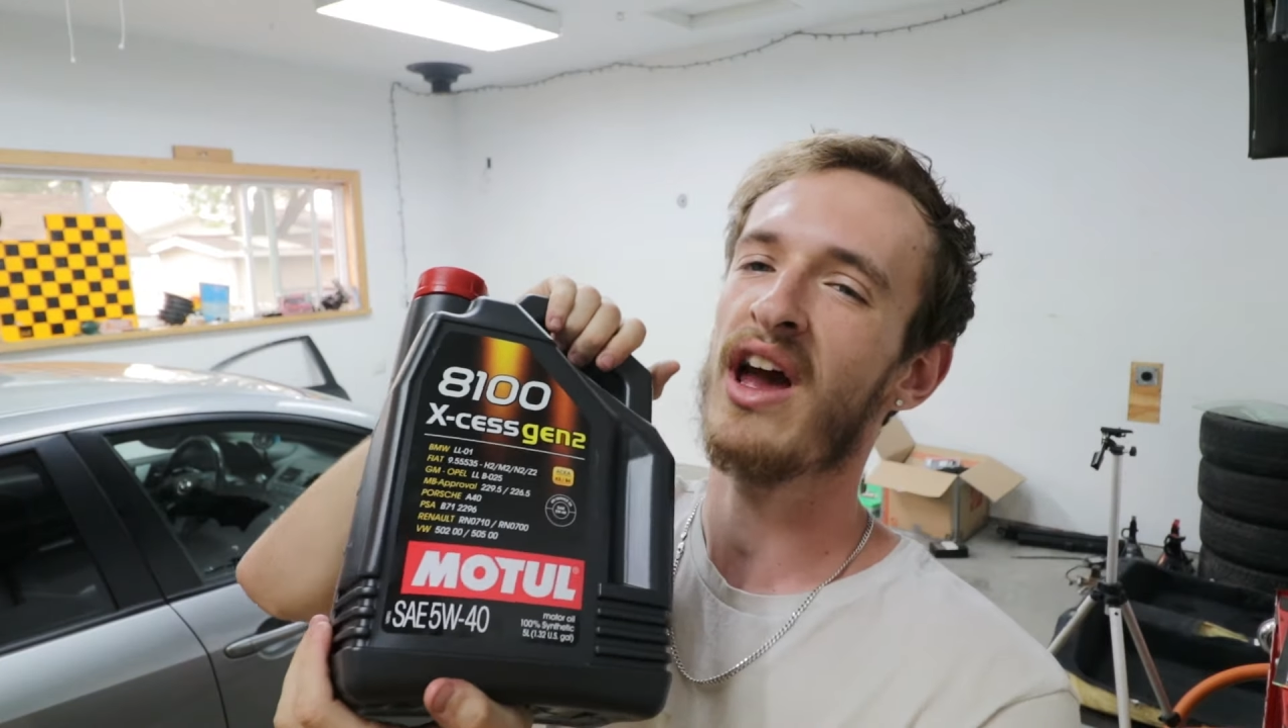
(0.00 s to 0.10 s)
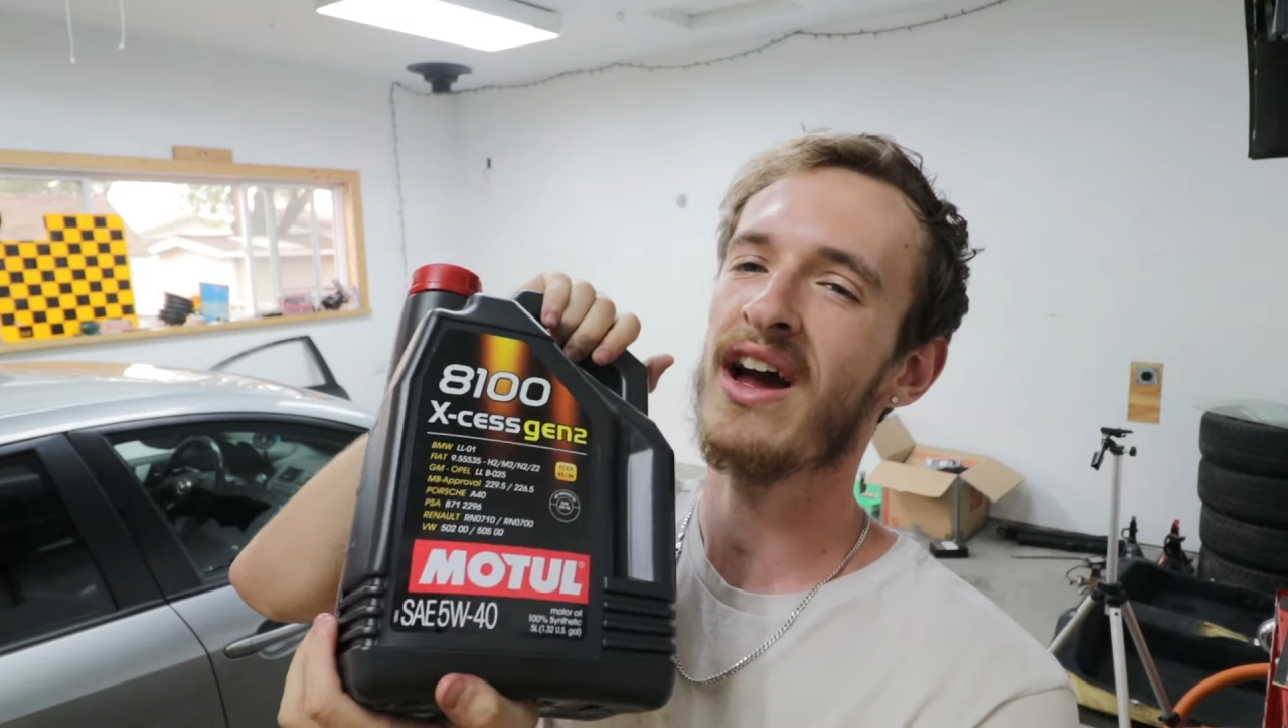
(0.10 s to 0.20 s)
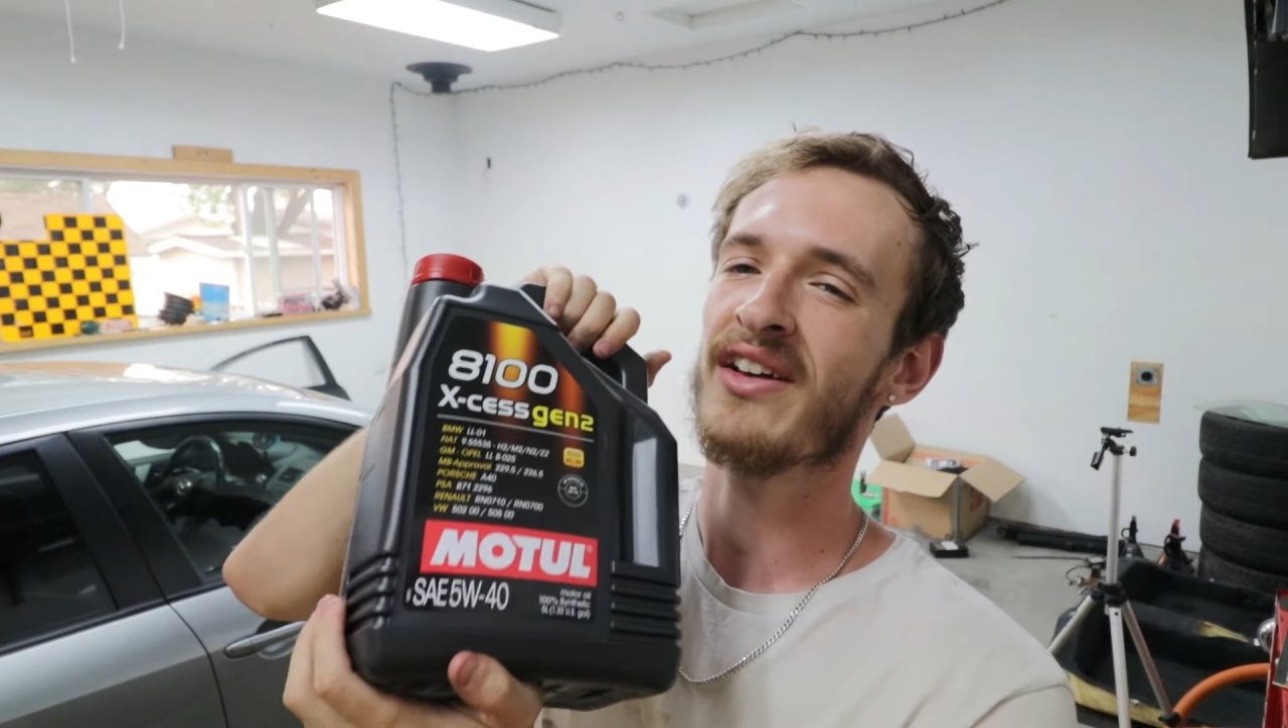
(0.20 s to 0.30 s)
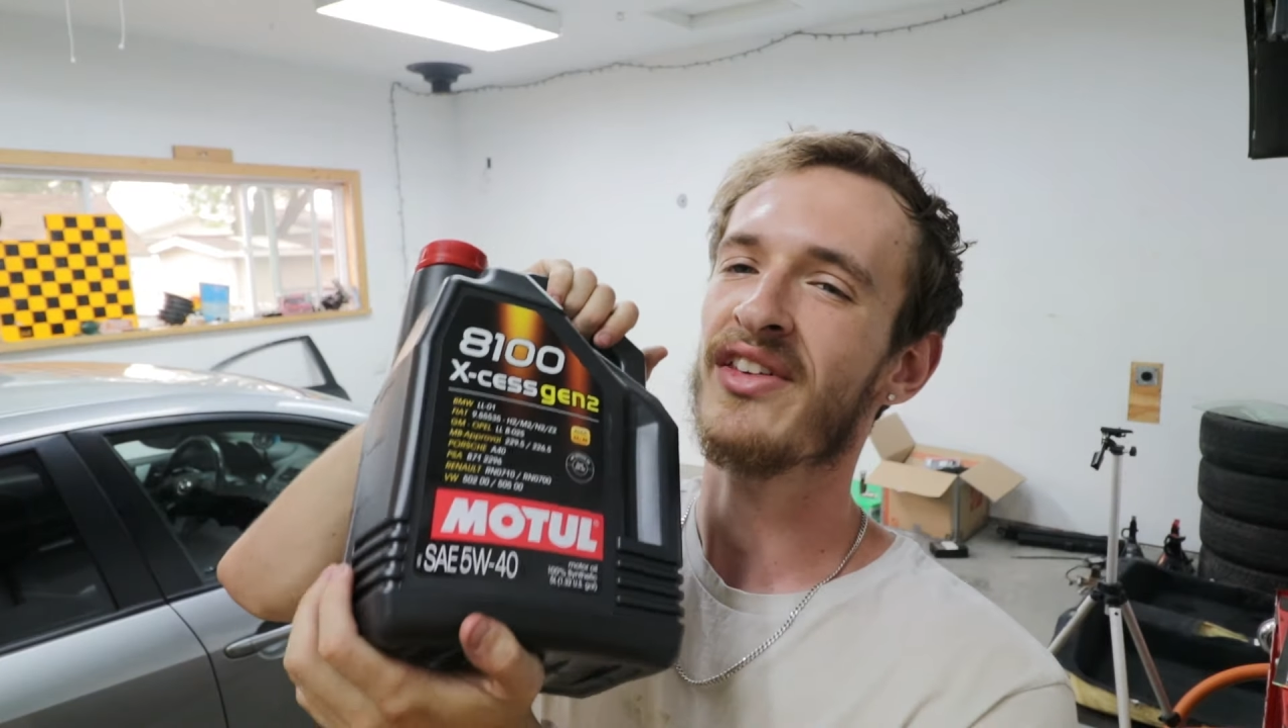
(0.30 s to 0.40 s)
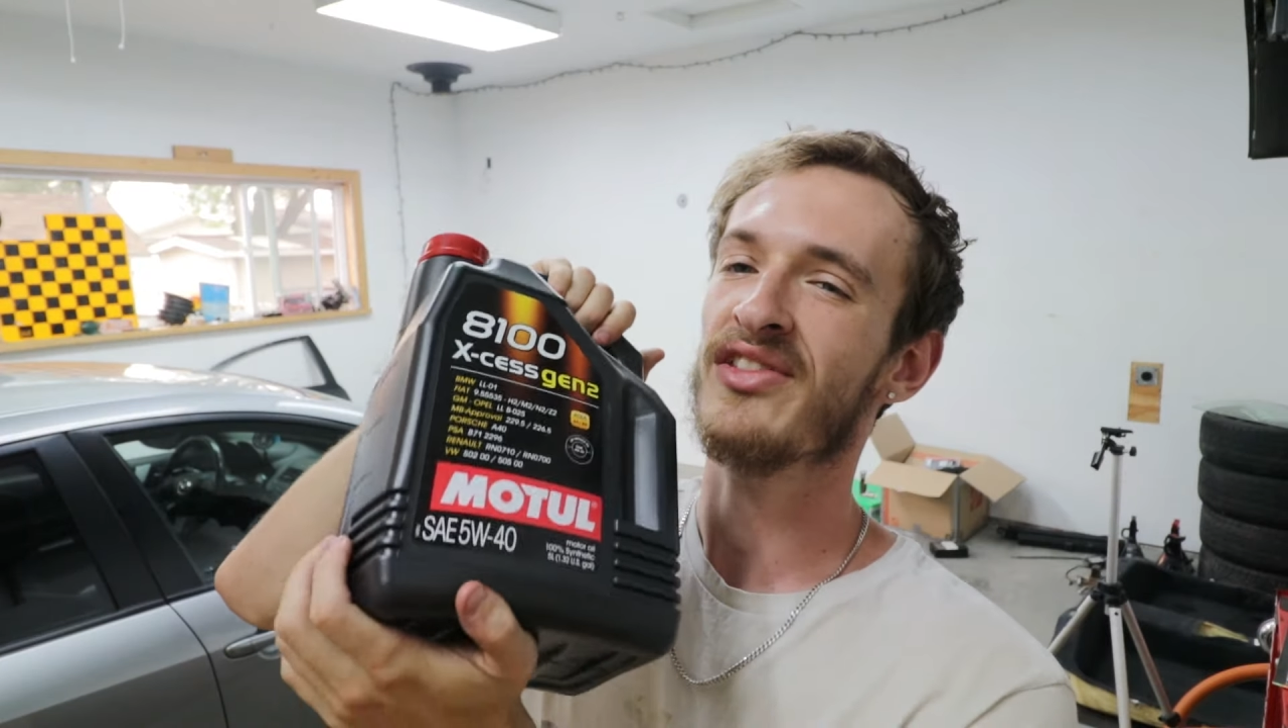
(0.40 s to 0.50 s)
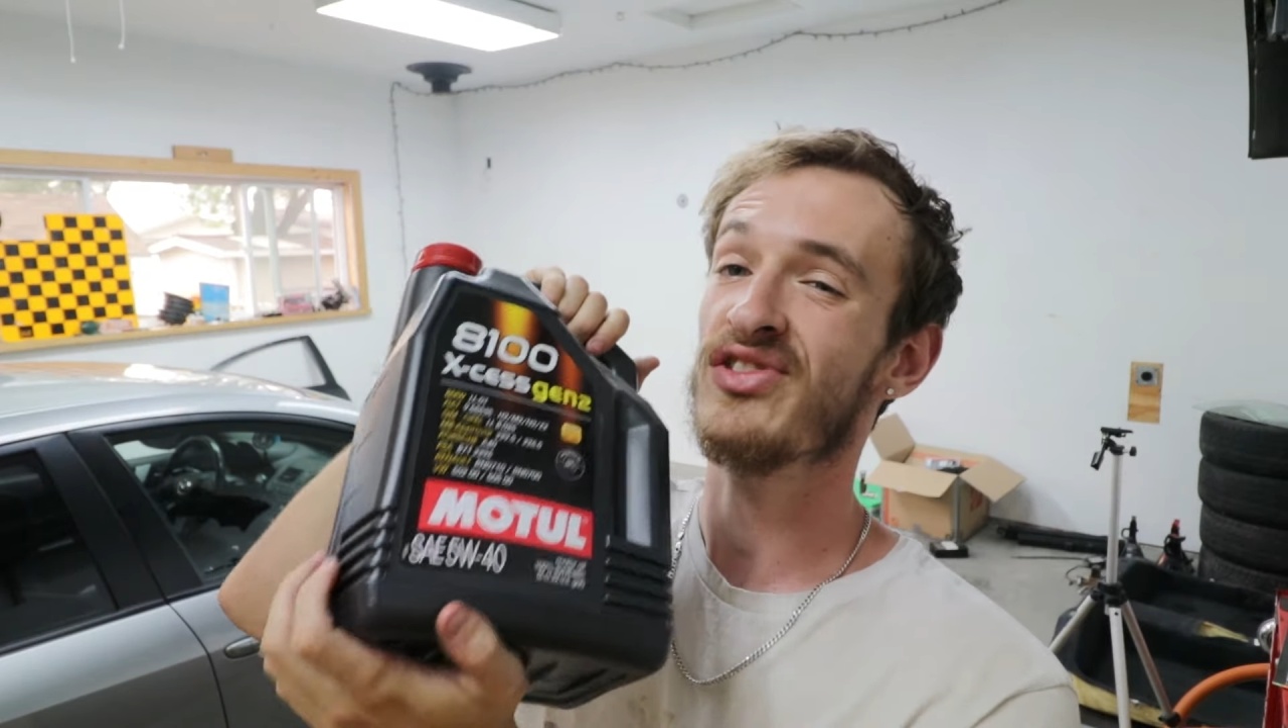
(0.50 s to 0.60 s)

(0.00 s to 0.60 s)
Access